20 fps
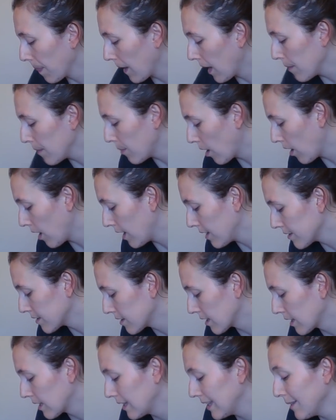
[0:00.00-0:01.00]
I bought
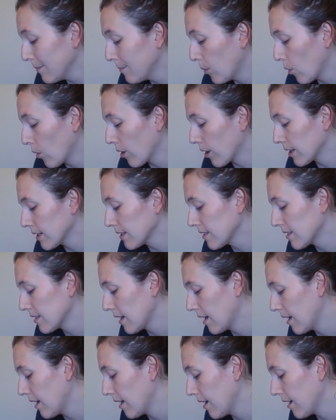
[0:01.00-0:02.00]
clipboards,
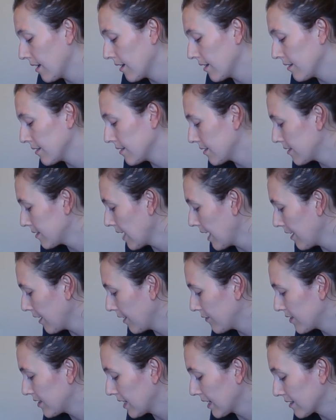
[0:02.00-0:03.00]
set
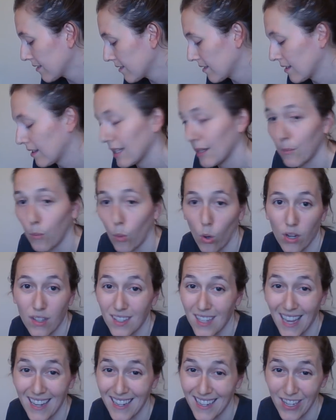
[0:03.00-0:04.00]
of 6
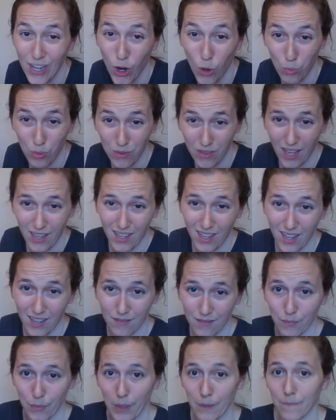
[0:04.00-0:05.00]
clipboards. I didn't open that
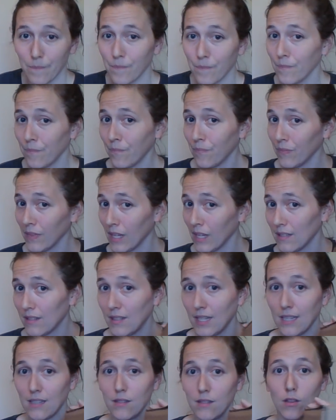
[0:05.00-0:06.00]
yet, but
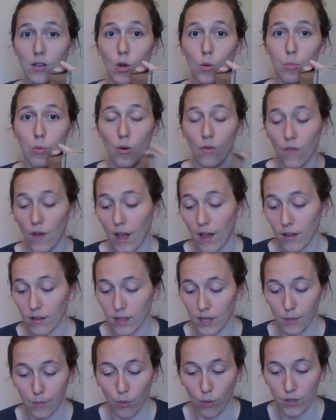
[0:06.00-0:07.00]
6 low profile
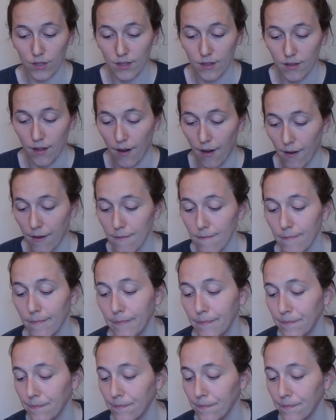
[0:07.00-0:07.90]
clipboards in there.